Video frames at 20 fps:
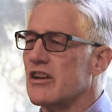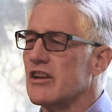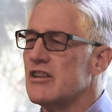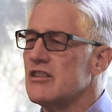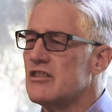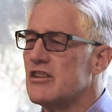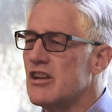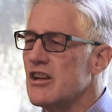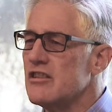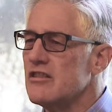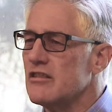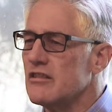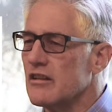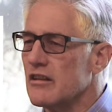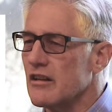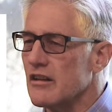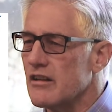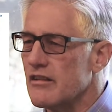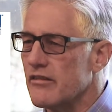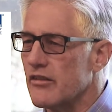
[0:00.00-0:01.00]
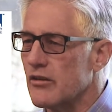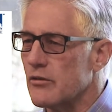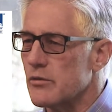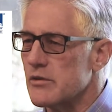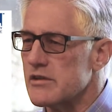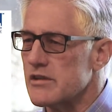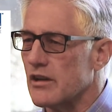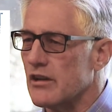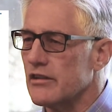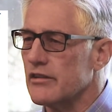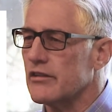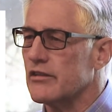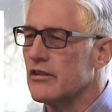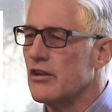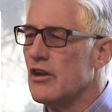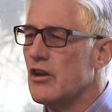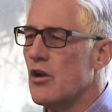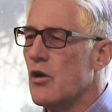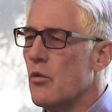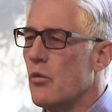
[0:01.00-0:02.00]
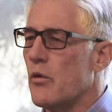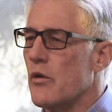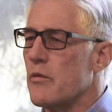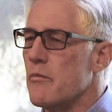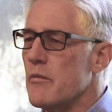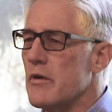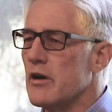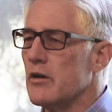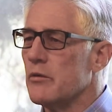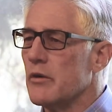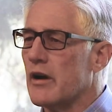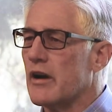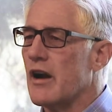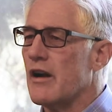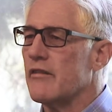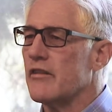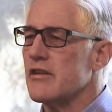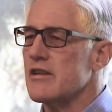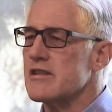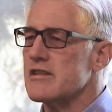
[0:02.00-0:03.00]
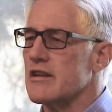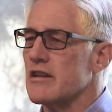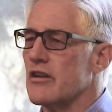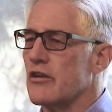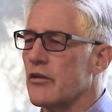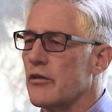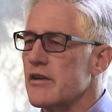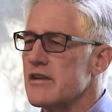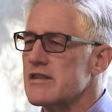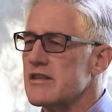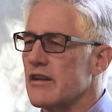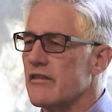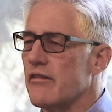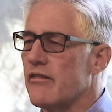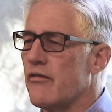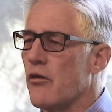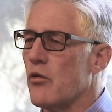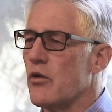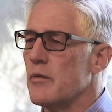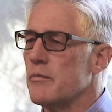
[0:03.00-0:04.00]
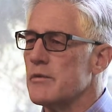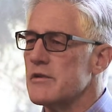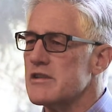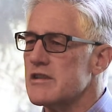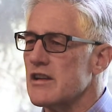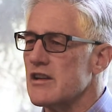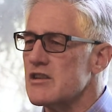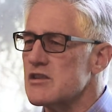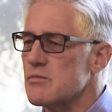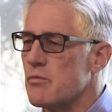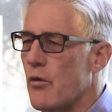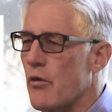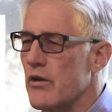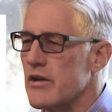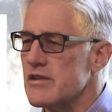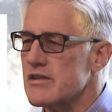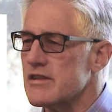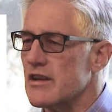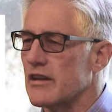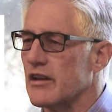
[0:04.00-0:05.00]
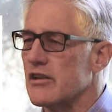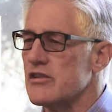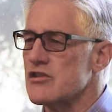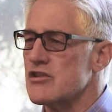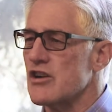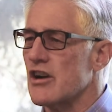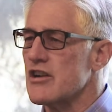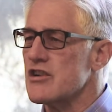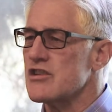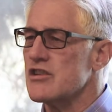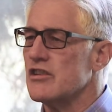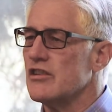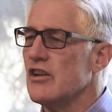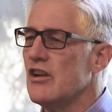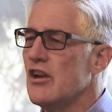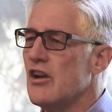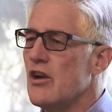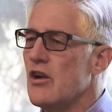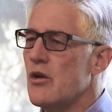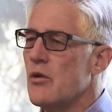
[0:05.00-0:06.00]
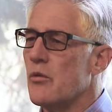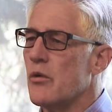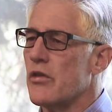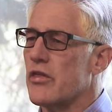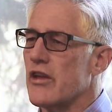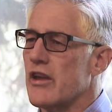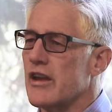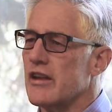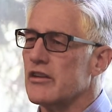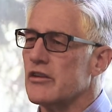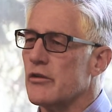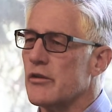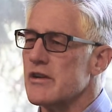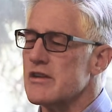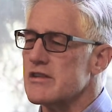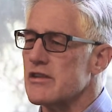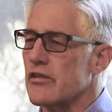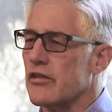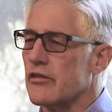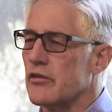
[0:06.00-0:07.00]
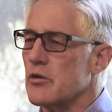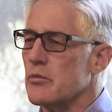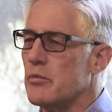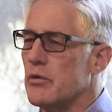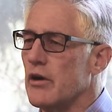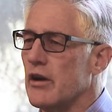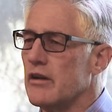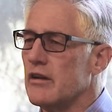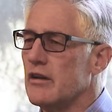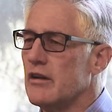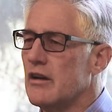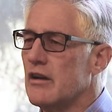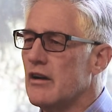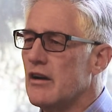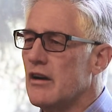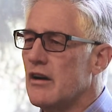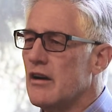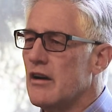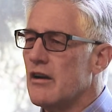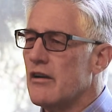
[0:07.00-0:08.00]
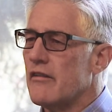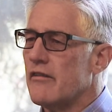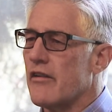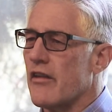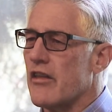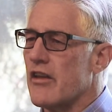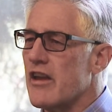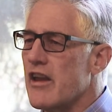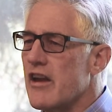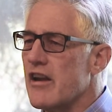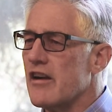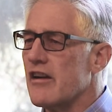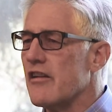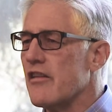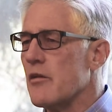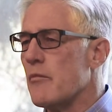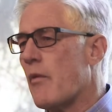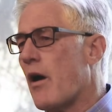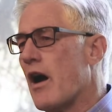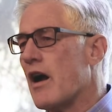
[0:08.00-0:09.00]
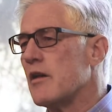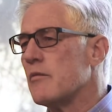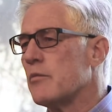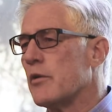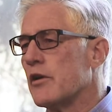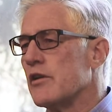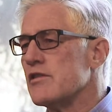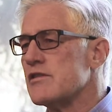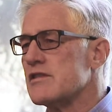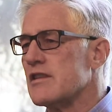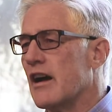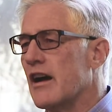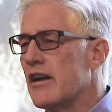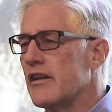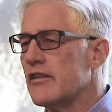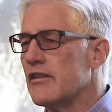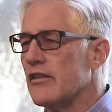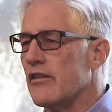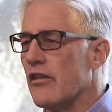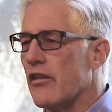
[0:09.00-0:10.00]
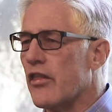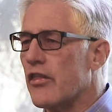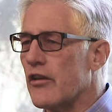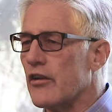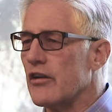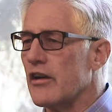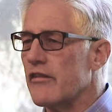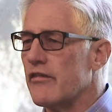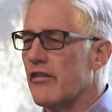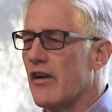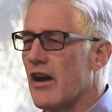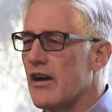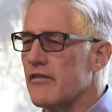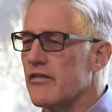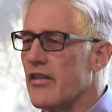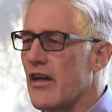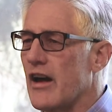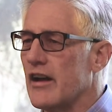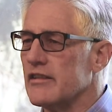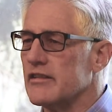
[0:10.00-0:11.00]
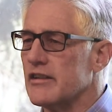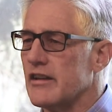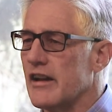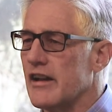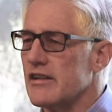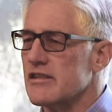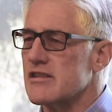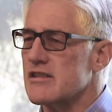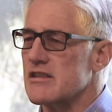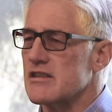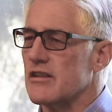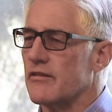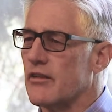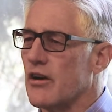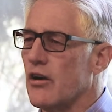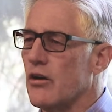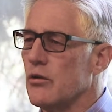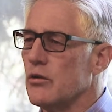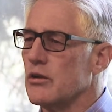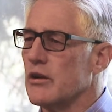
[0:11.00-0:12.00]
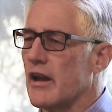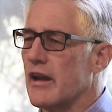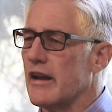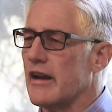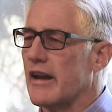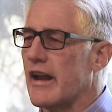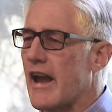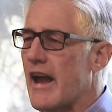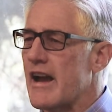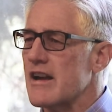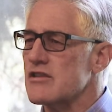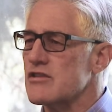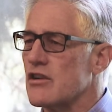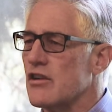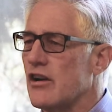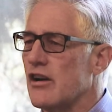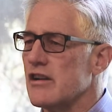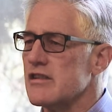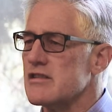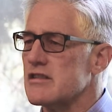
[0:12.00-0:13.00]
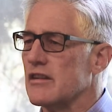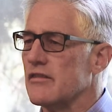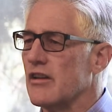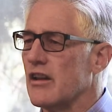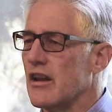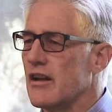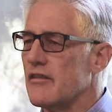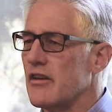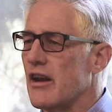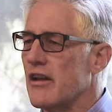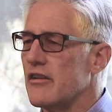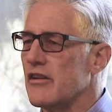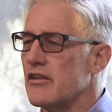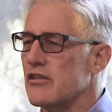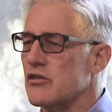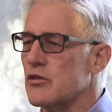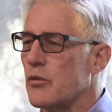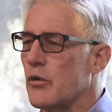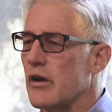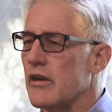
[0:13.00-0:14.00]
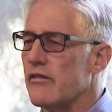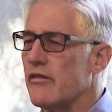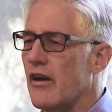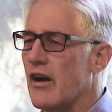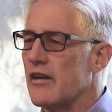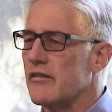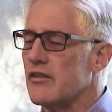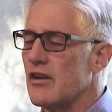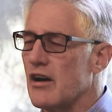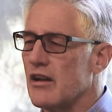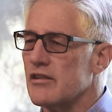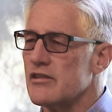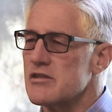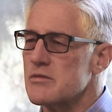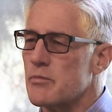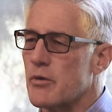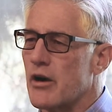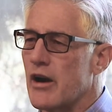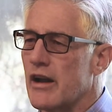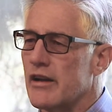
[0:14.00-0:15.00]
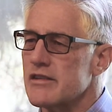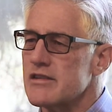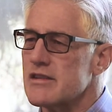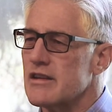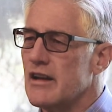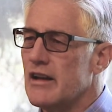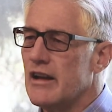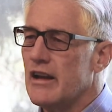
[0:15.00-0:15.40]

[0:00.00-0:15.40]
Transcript: continue to deliver results, with mill recoveries increasing 4 percentage points in conjunction with the increase in throughput. For the year, the mine produced 135,000 ounces of gold at a cash cost of $1,125 per ounce